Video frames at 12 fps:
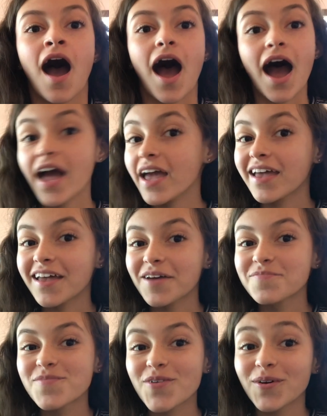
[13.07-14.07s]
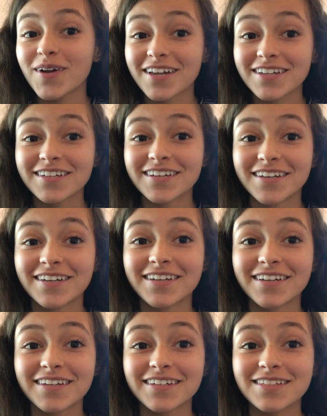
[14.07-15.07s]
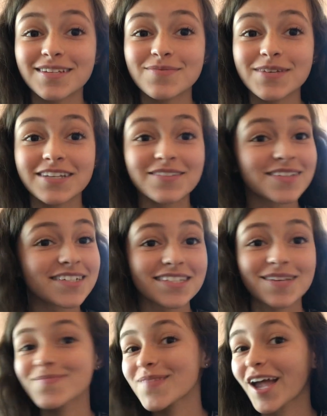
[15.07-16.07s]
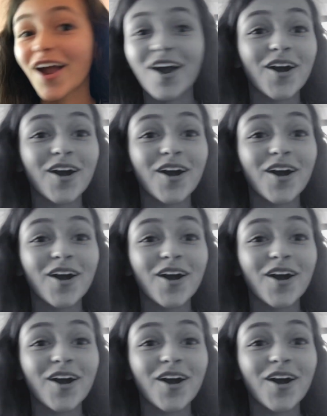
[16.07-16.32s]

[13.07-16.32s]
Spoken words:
I am going to be doing something